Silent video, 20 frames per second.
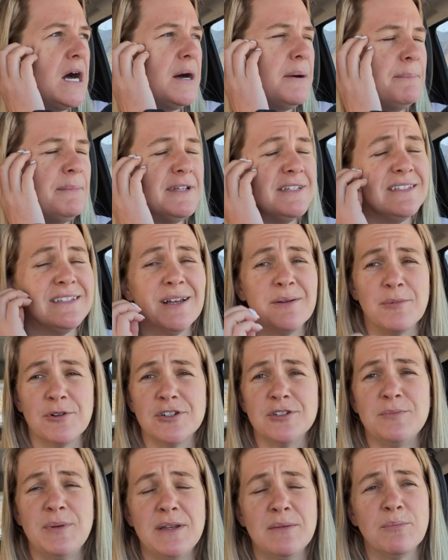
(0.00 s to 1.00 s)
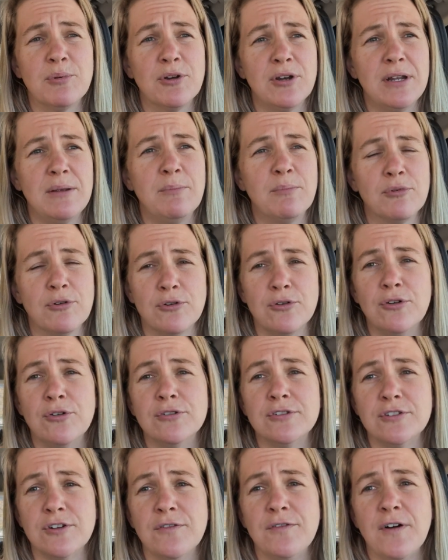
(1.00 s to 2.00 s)
But summer's been pretty brutal
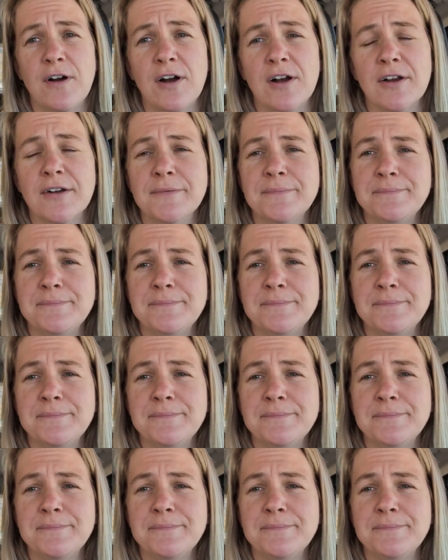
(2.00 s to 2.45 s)
so far.